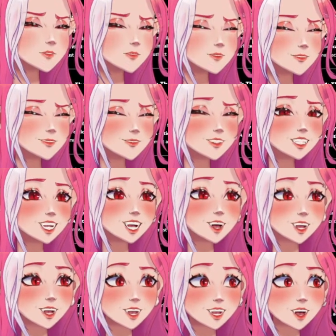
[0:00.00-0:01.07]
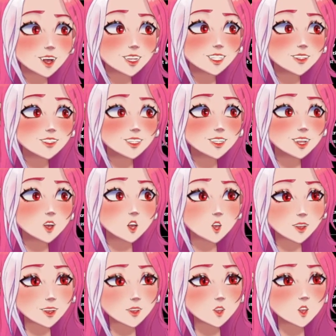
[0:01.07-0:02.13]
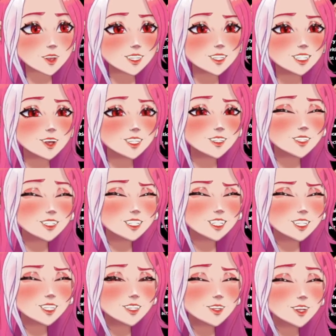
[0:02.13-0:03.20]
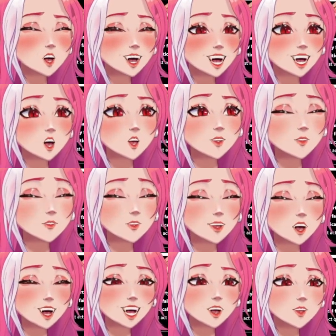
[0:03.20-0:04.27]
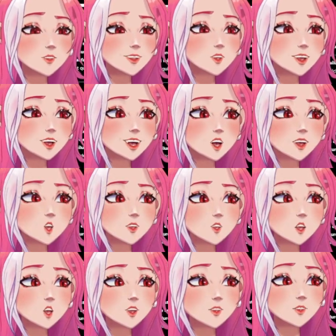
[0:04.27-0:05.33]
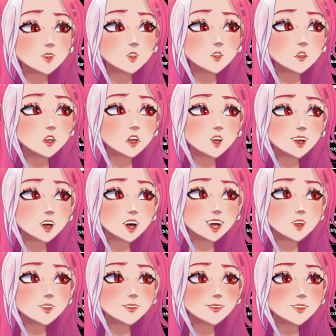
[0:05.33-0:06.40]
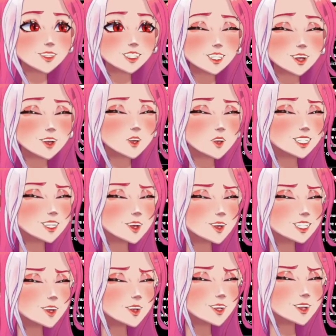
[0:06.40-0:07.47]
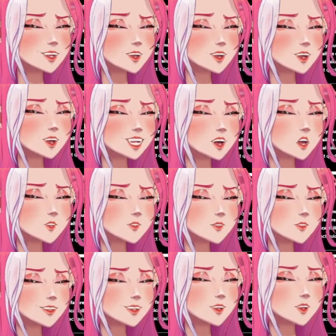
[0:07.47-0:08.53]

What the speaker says: They're such a terrible monster. I feel like I'm gonna throw up just listening to the setup for this.